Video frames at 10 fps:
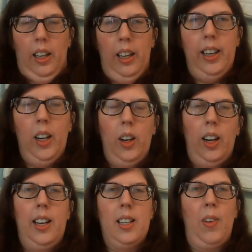Aaron
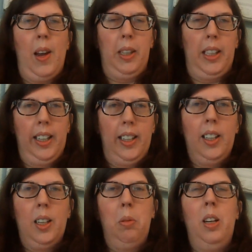and his family get
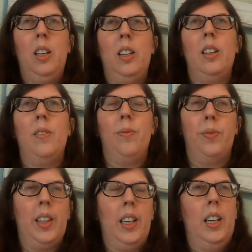up.
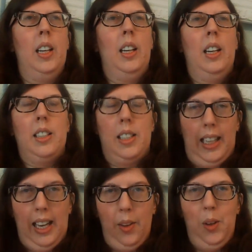
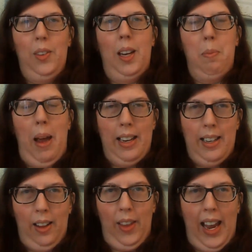Together, they batten
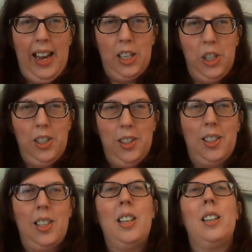down the
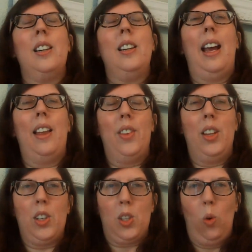hatches, and
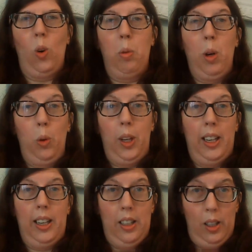then the storm rolled
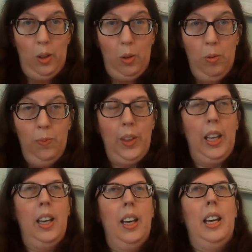in at noon.
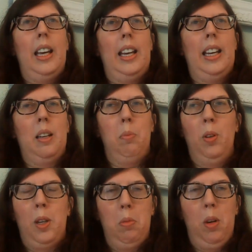It
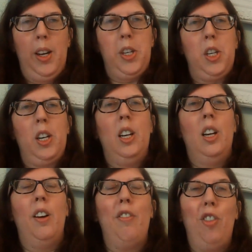pretty much
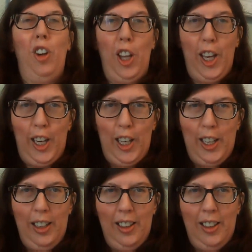flooded